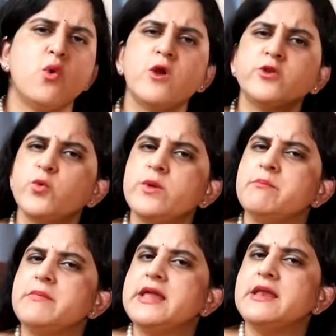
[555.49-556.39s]
What do we
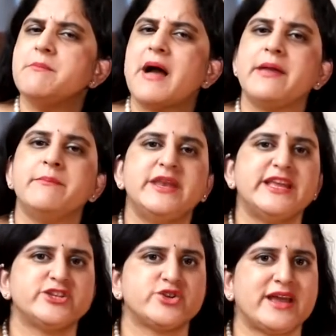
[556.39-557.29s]
mean by
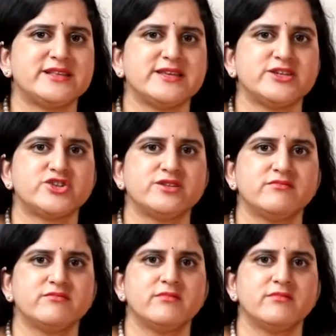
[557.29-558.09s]
miniaturization?